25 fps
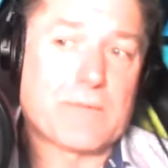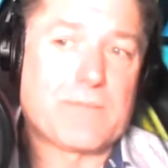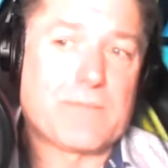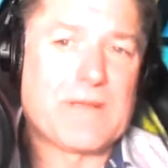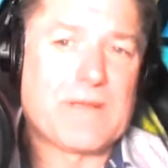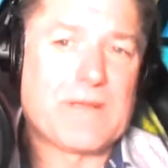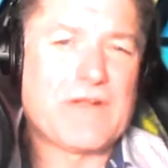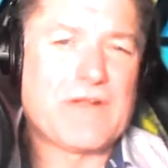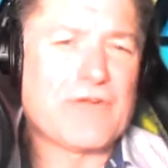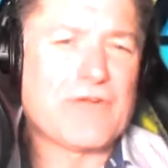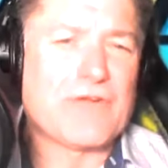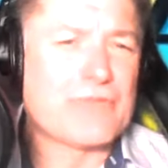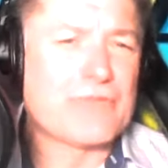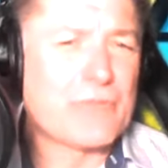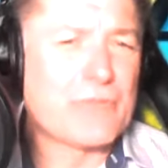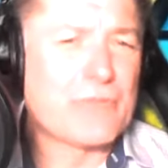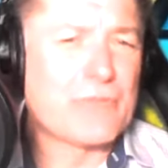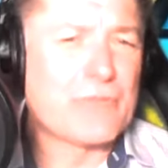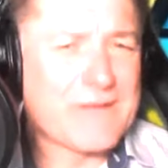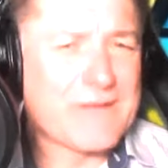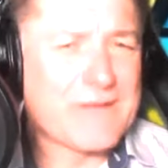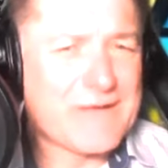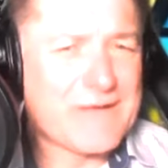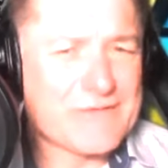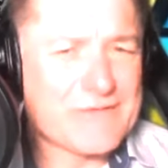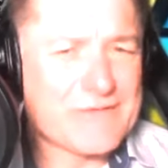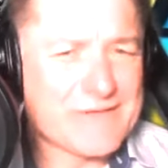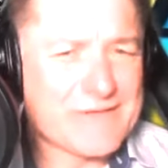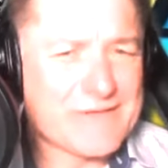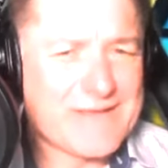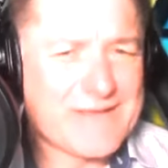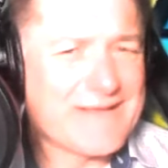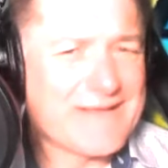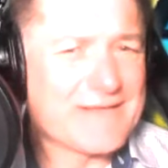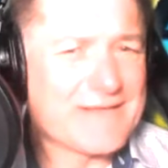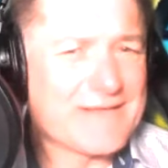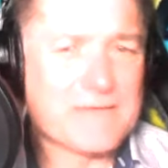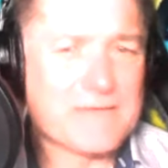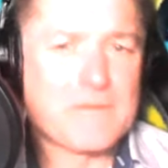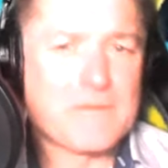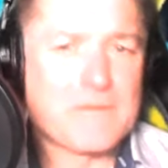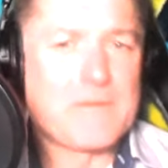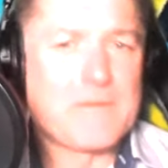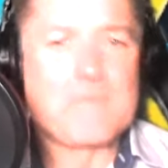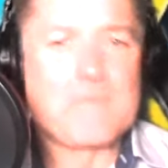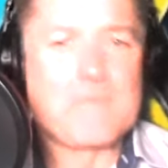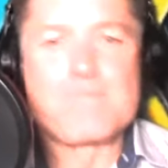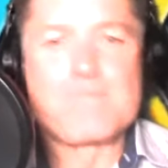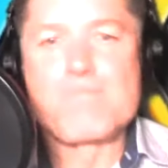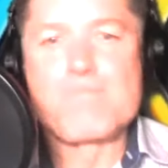But he also realized, again,
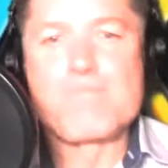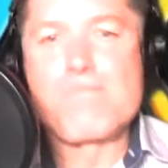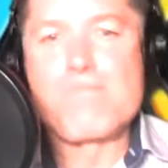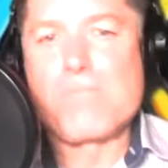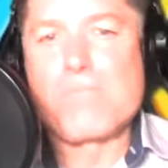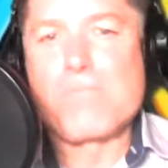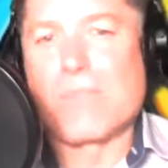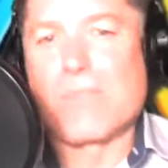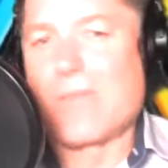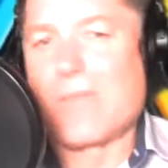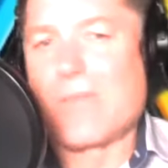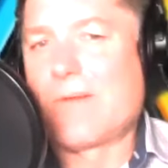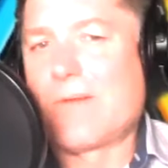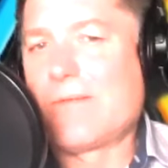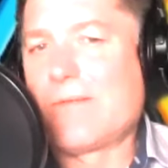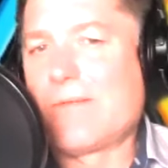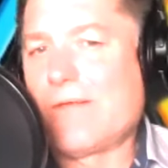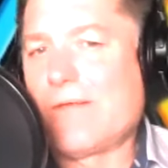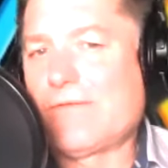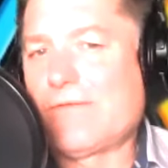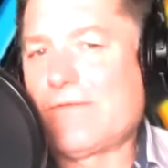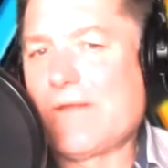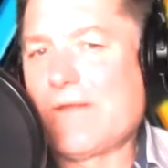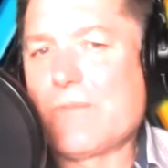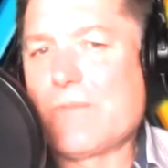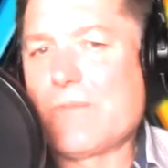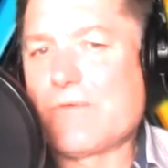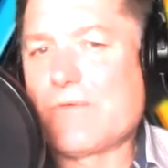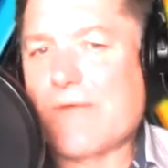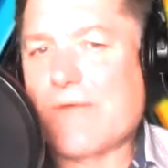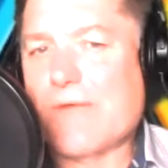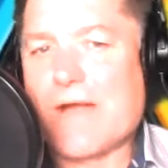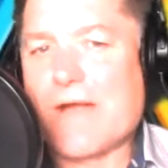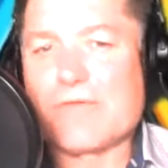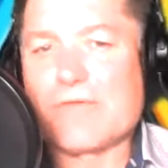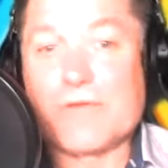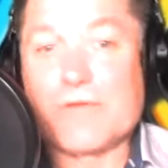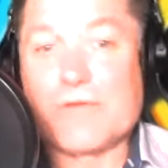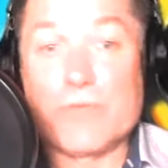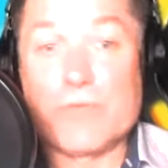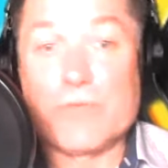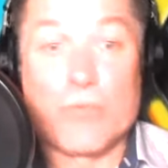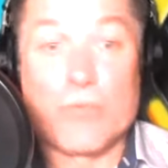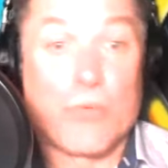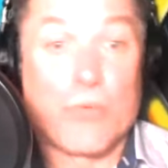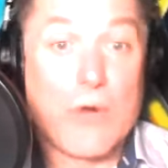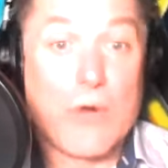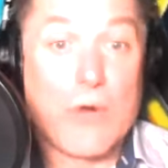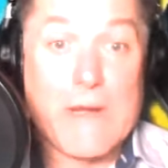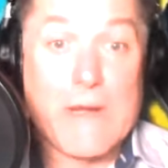unless he was actually
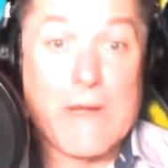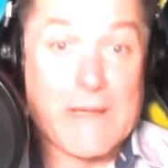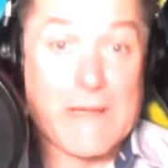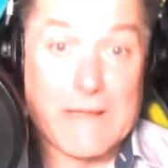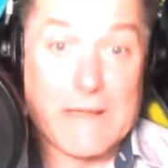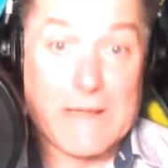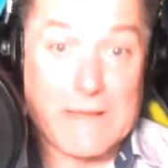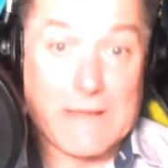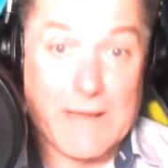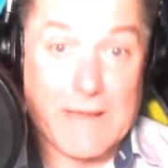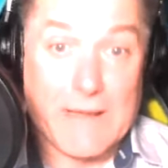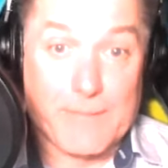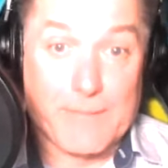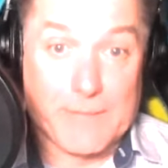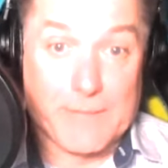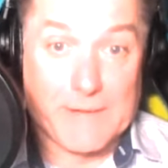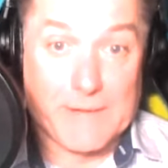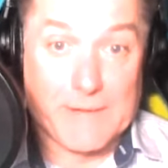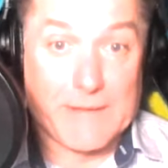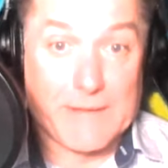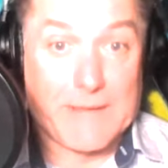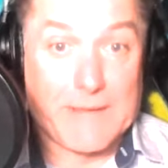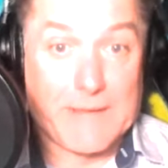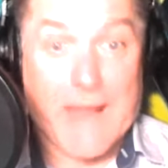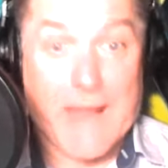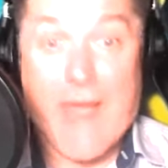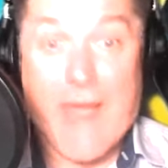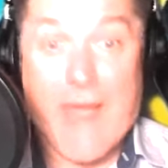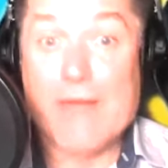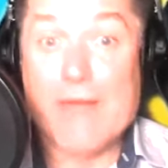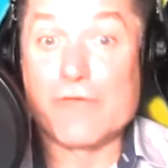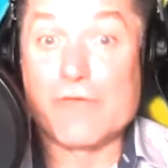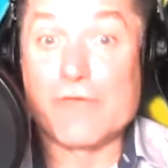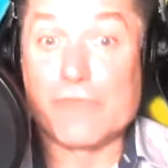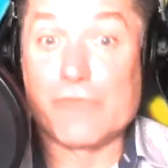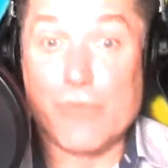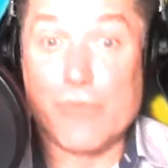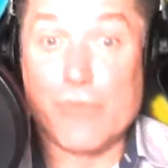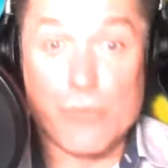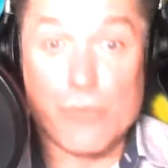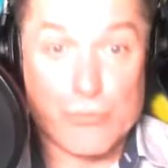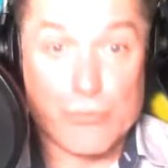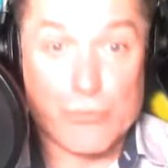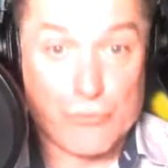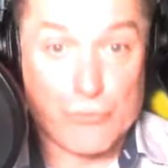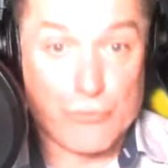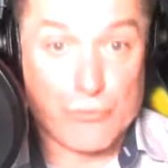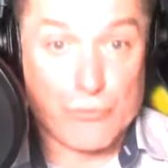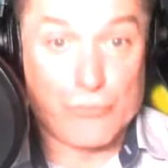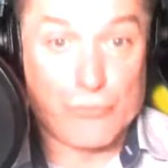running a company and had his own
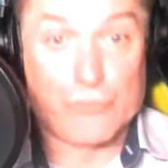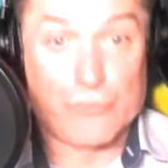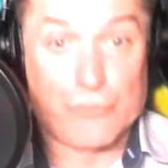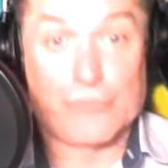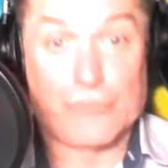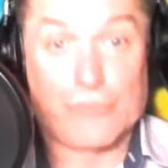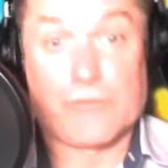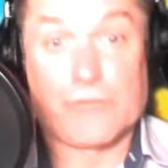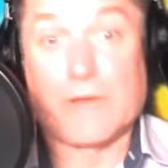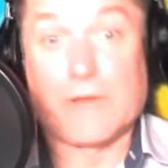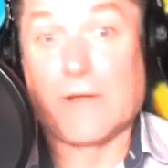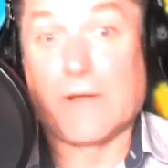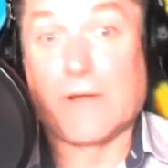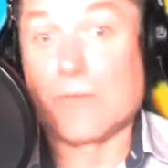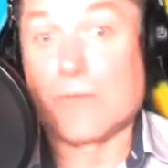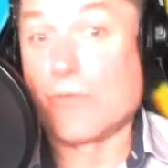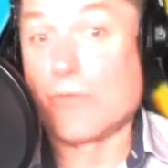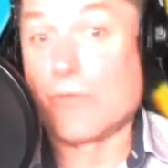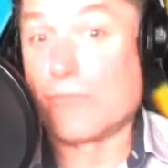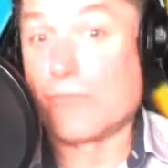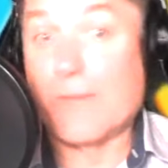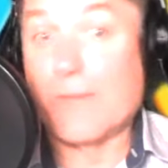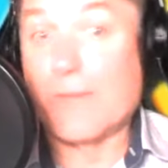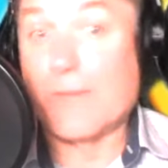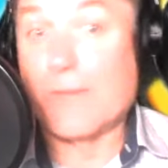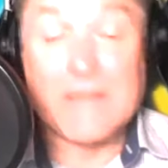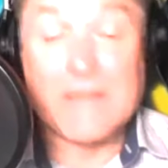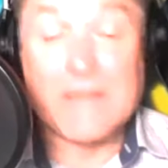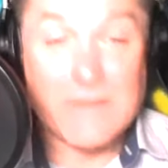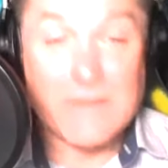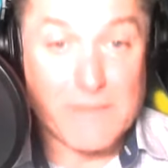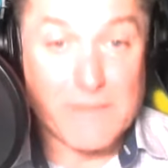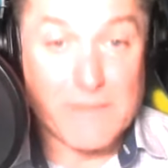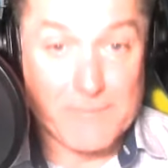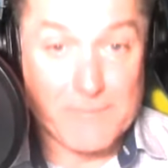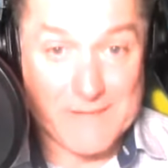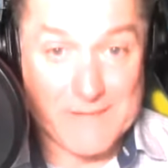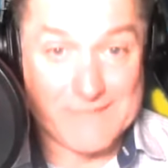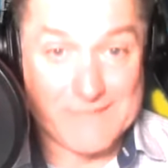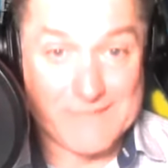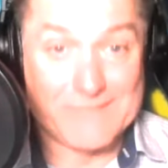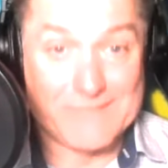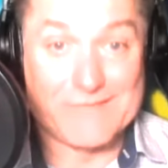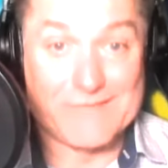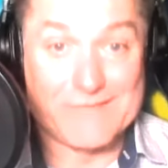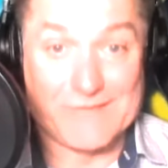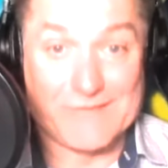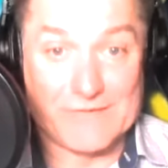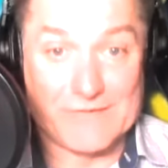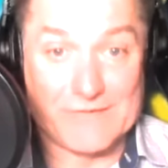crews and was making the
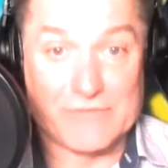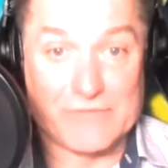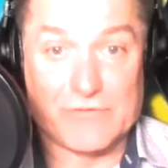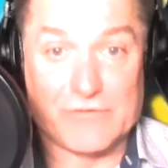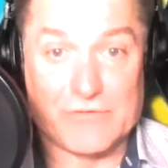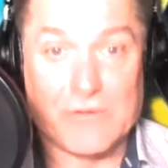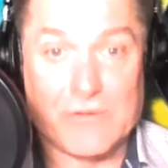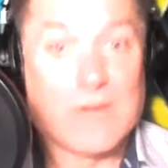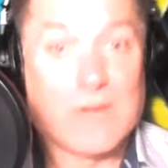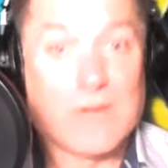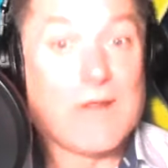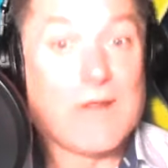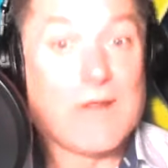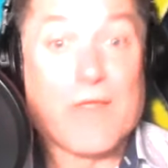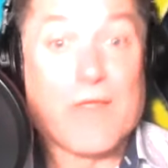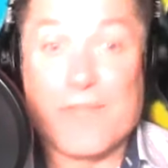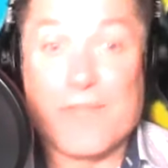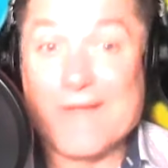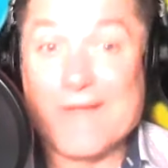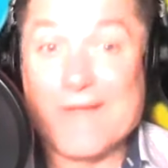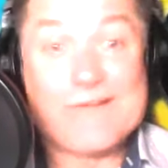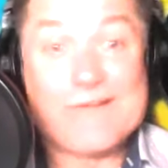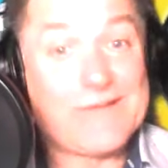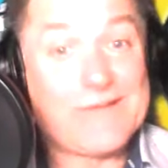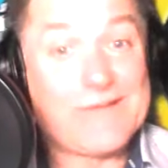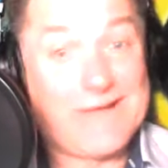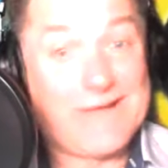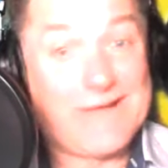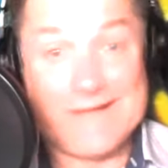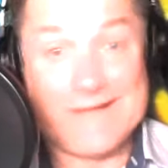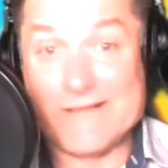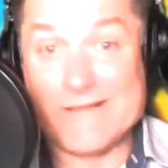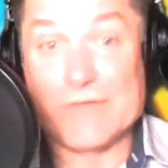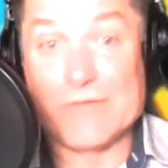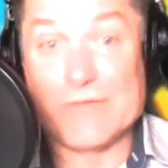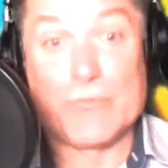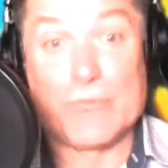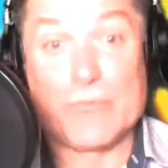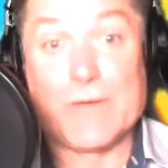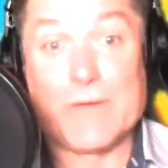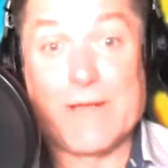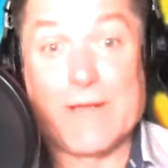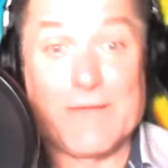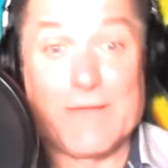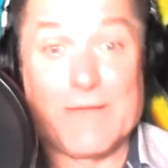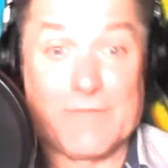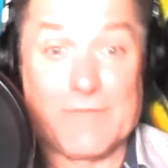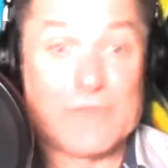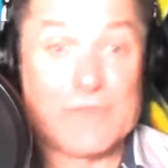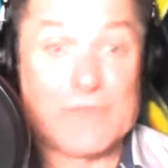bids, et cetera, things that he didn't really
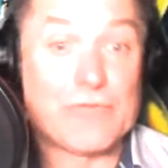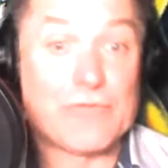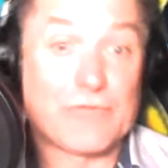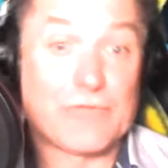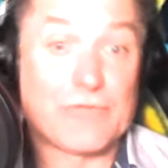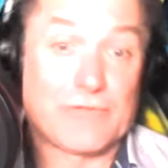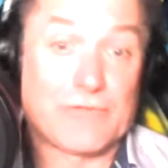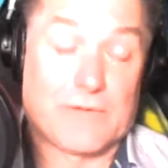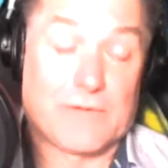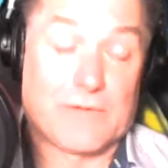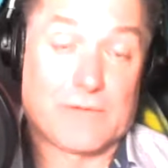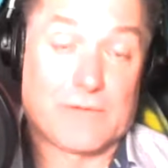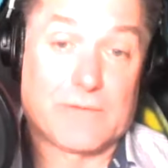have interest in,